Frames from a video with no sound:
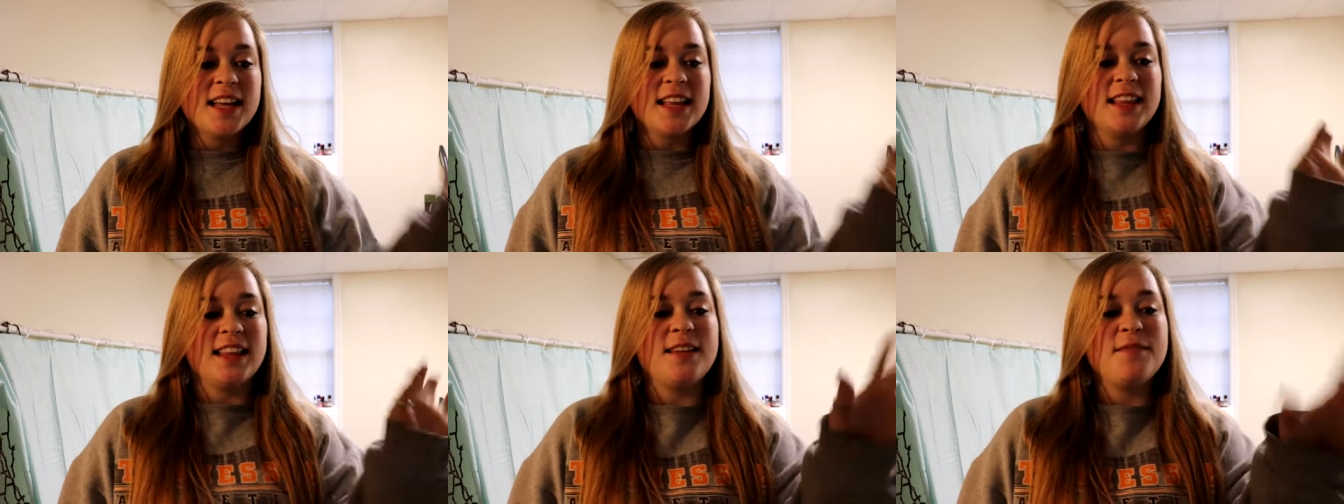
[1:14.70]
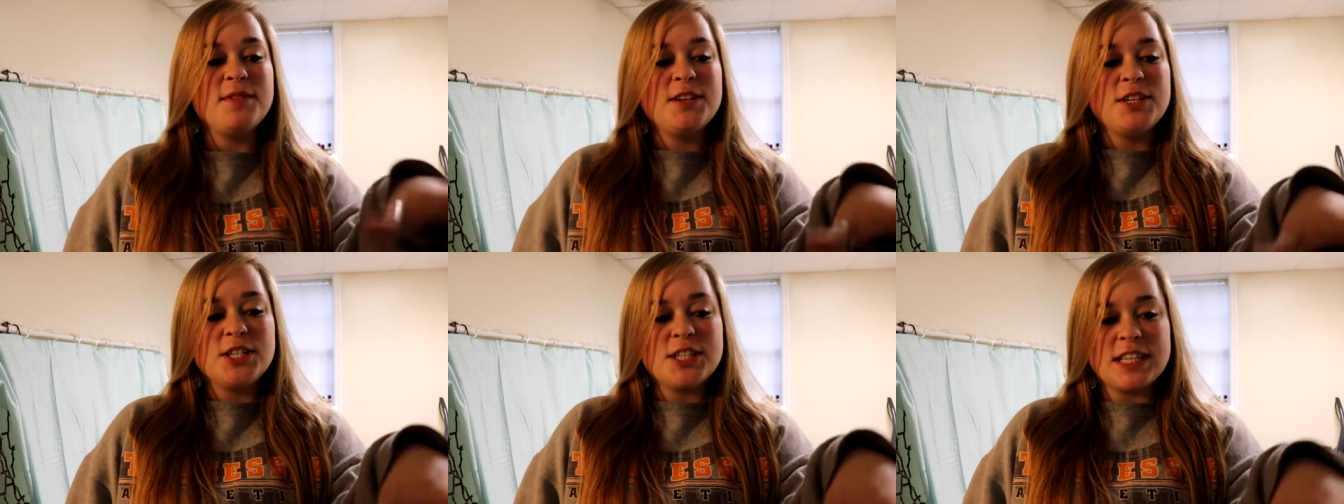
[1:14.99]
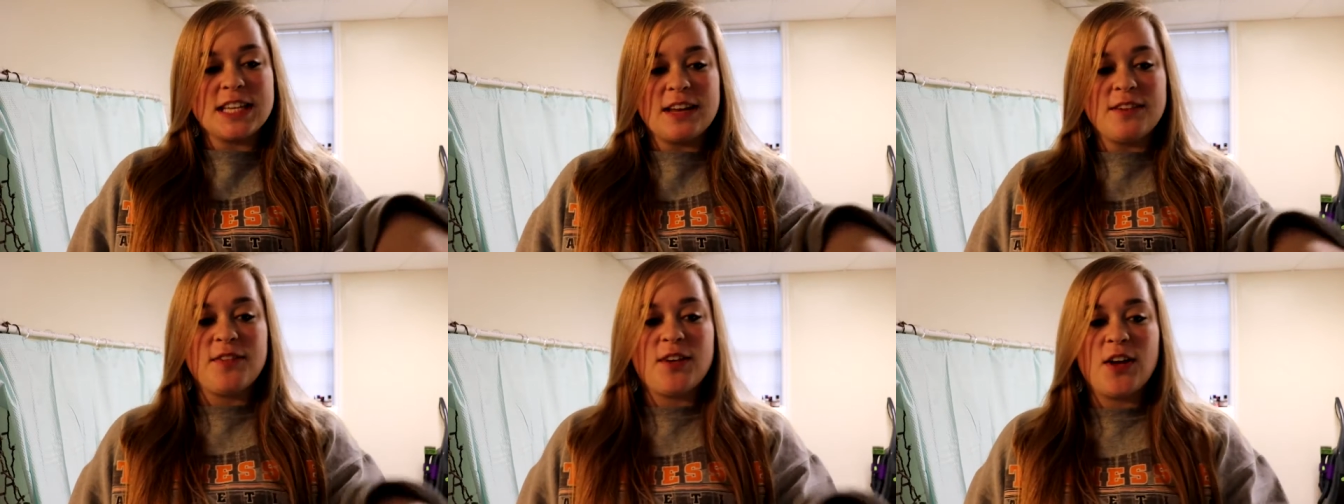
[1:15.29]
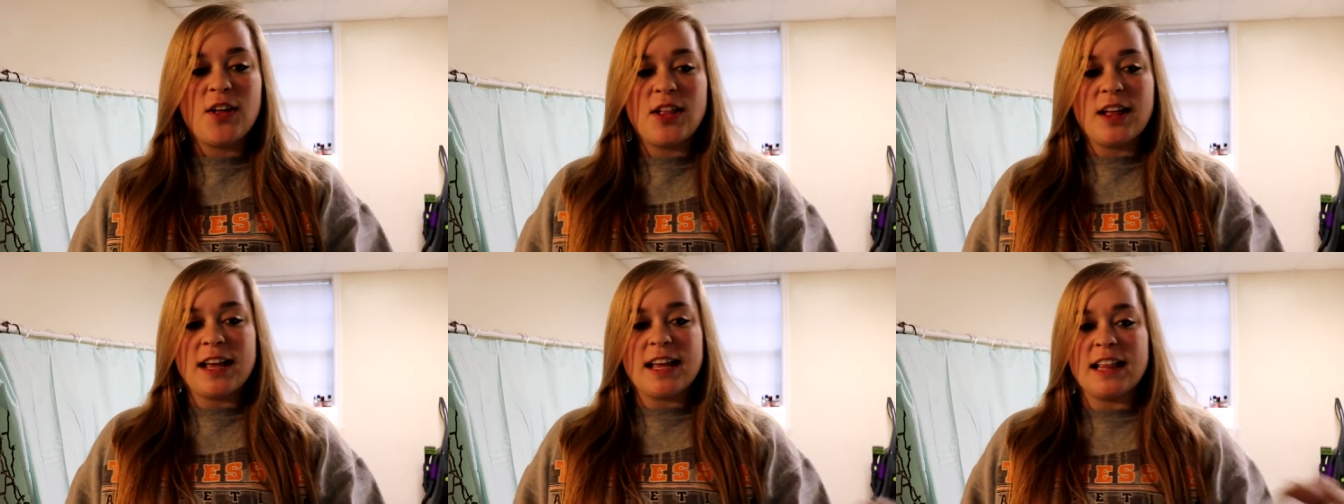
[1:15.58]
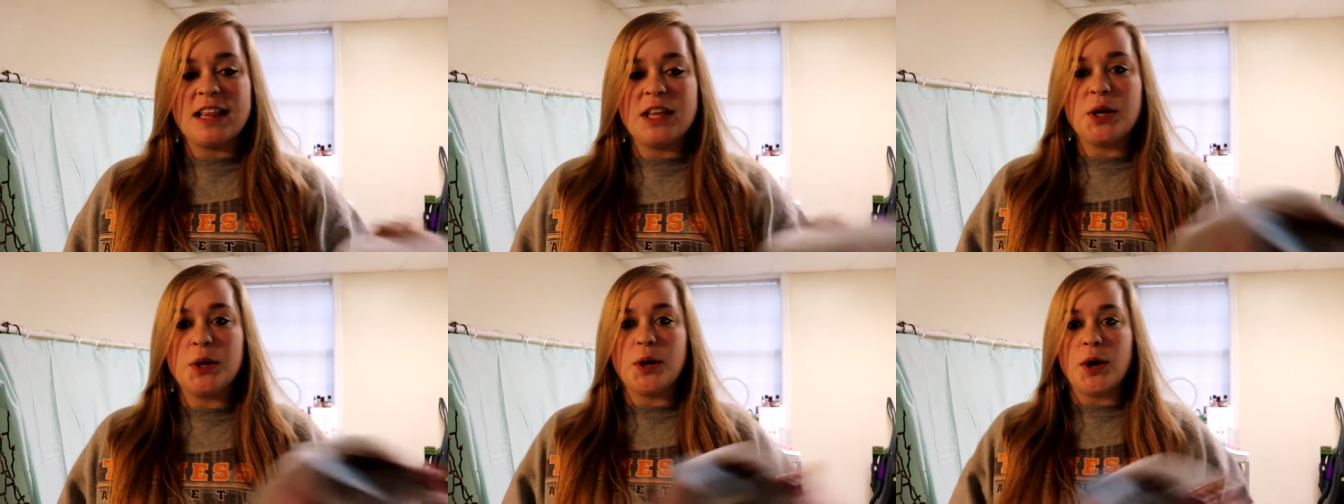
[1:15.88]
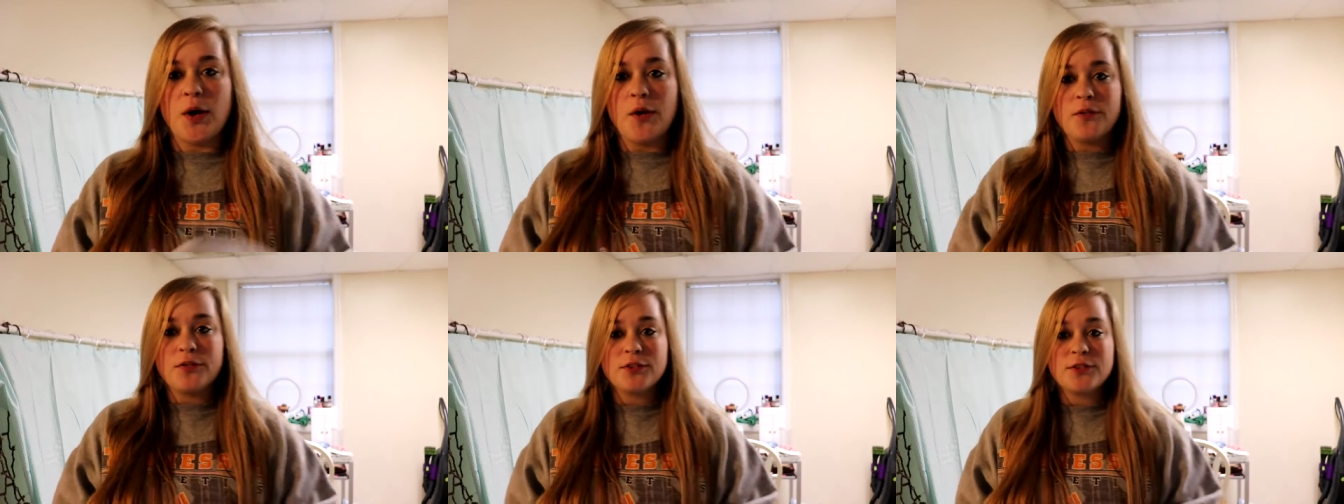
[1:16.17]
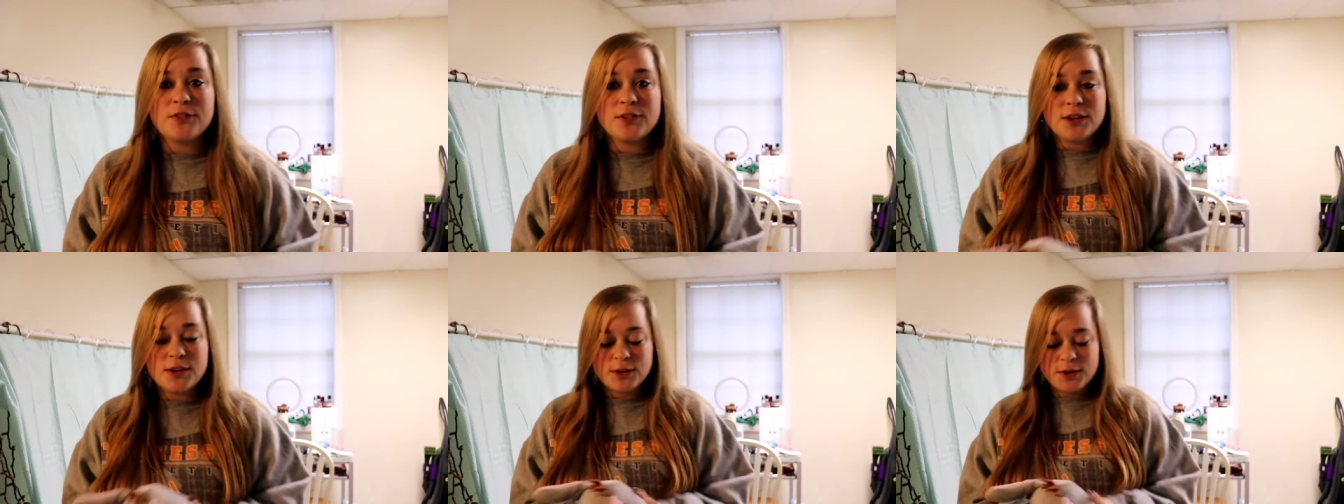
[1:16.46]
let me just give y'all like a little
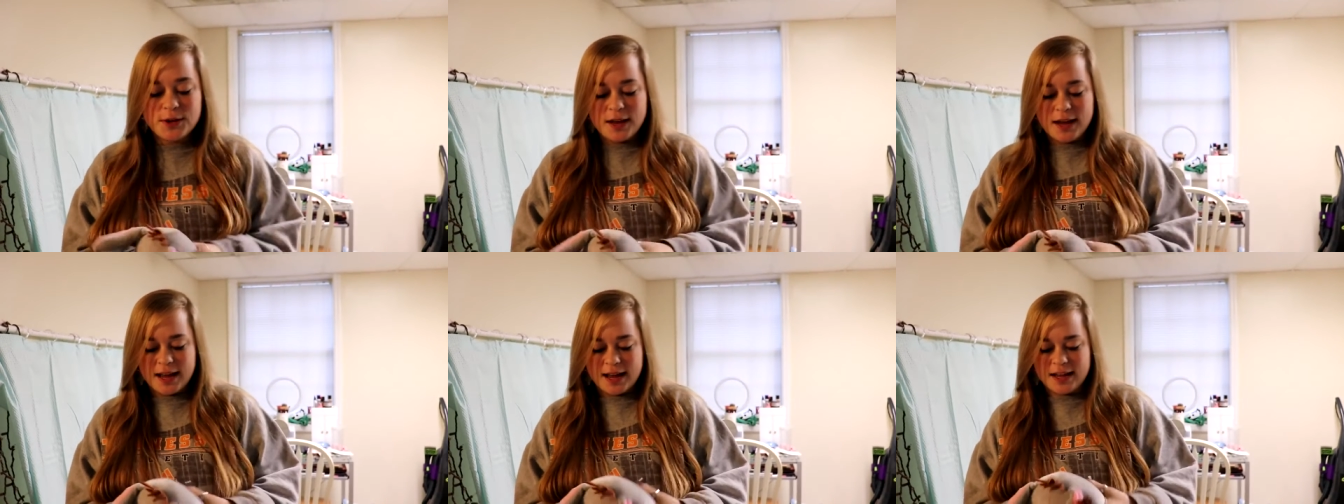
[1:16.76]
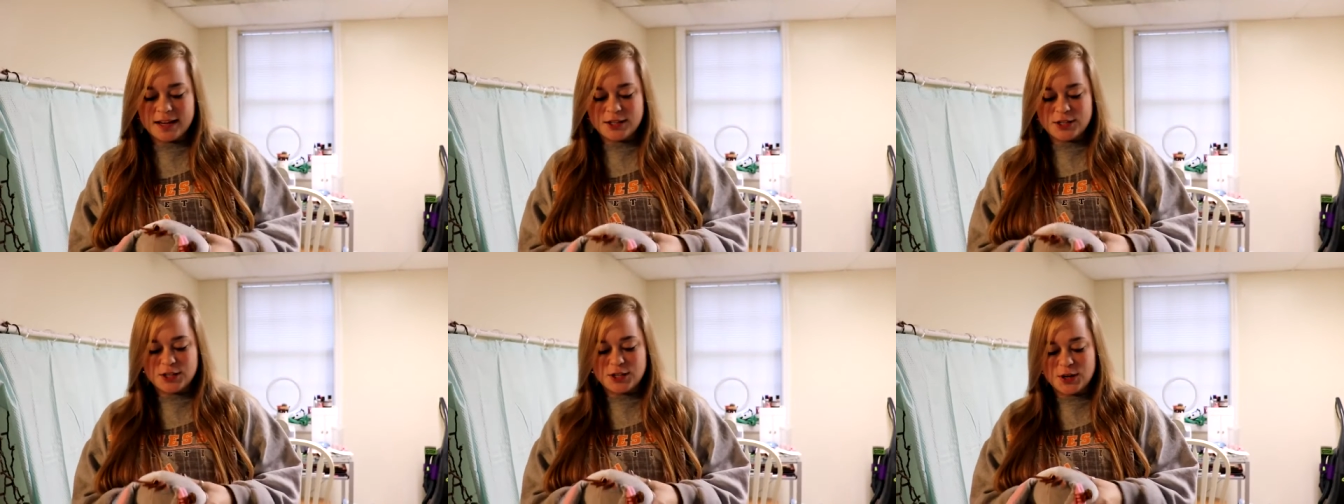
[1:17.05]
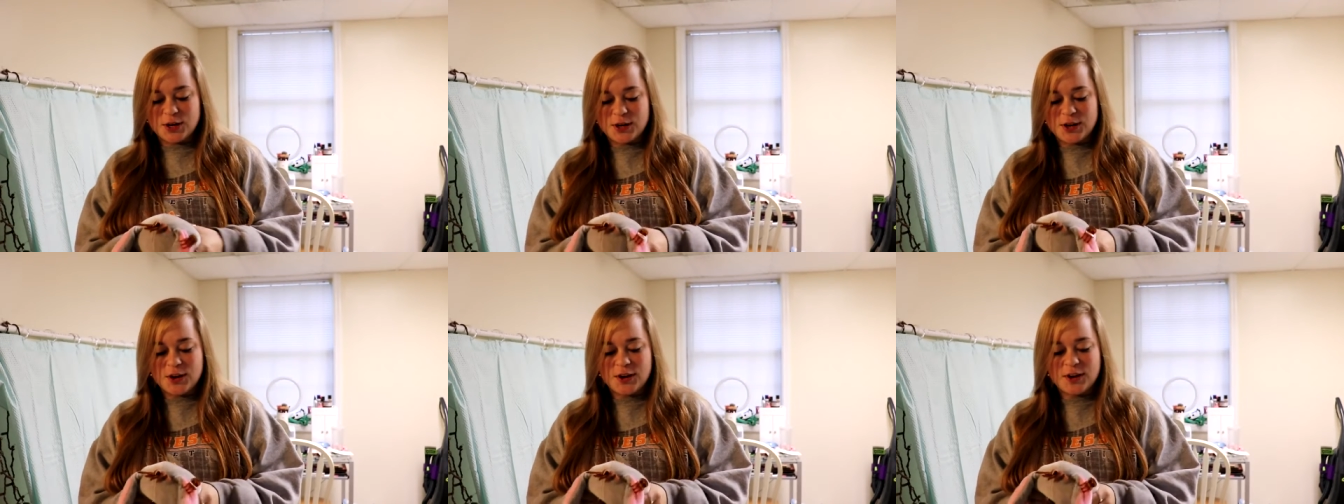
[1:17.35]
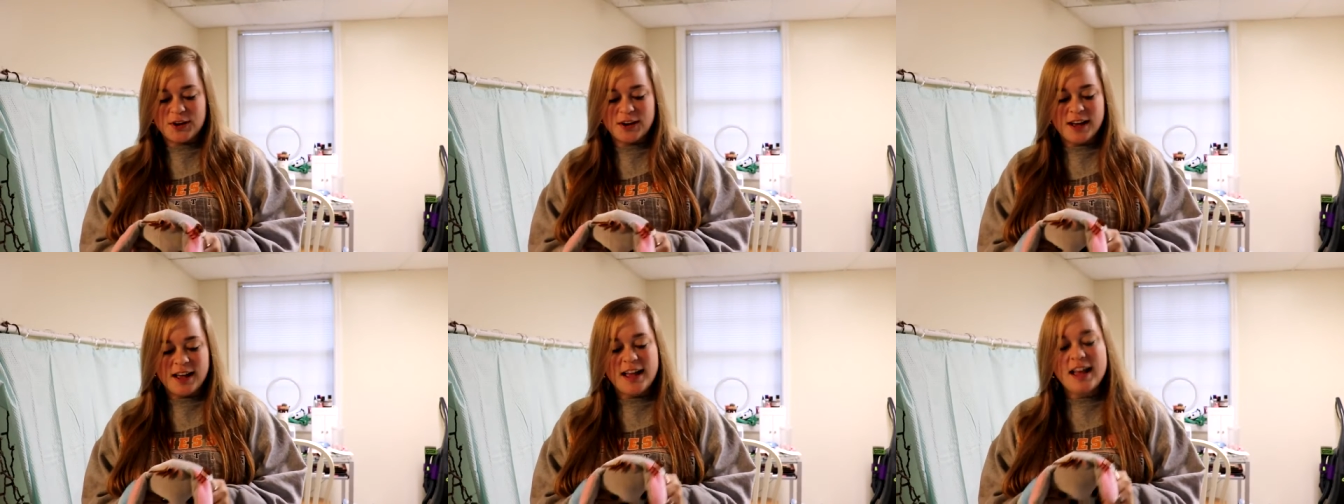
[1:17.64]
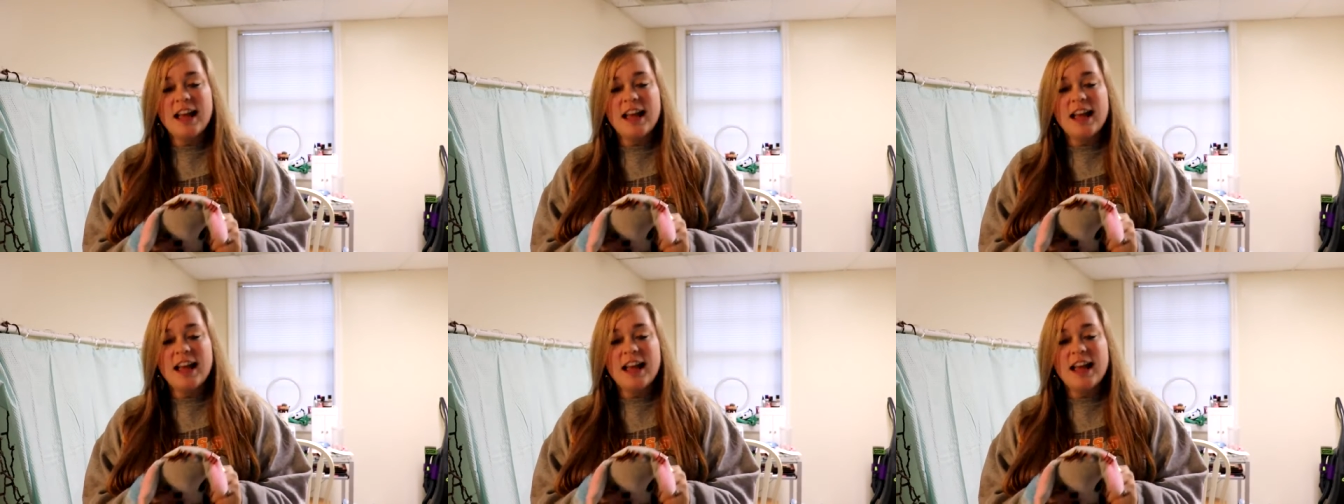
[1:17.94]
overview and show y'all